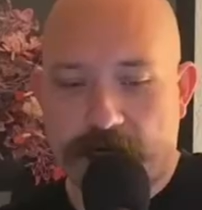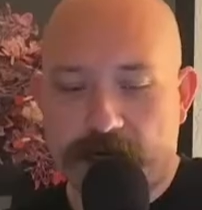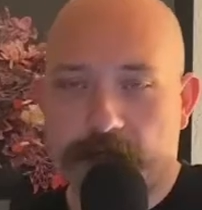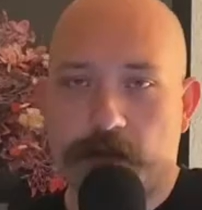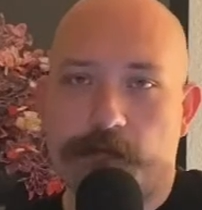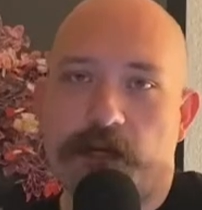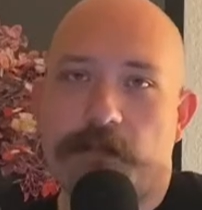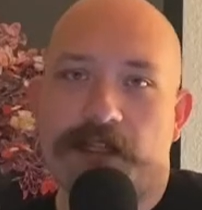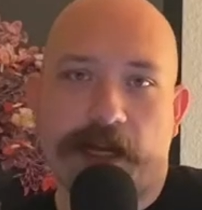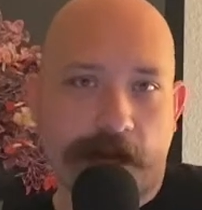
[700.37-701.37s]
a little bit
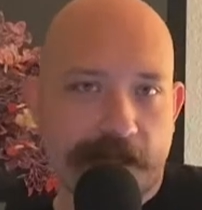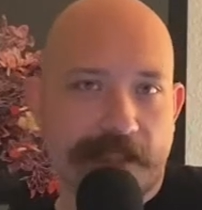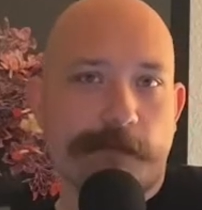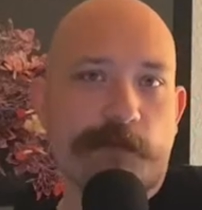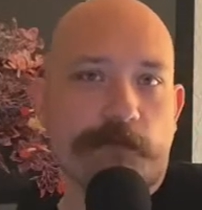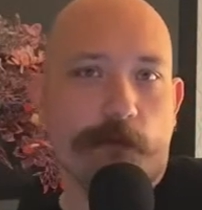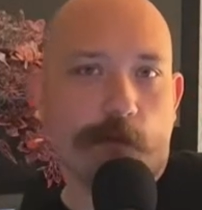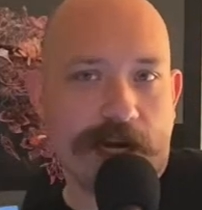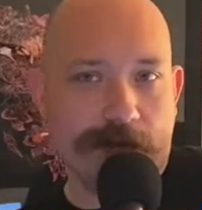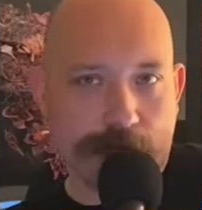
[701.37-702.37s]
about the concept of the
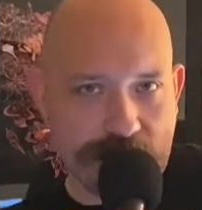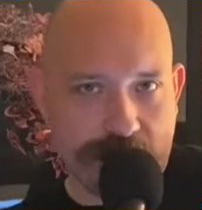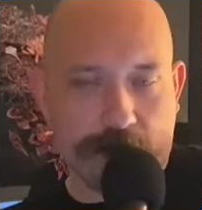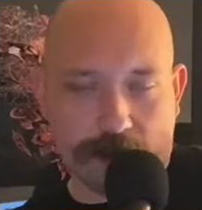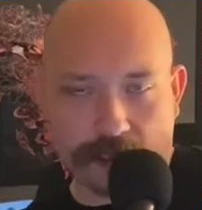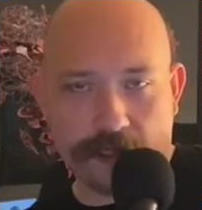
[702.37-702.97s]
white pill.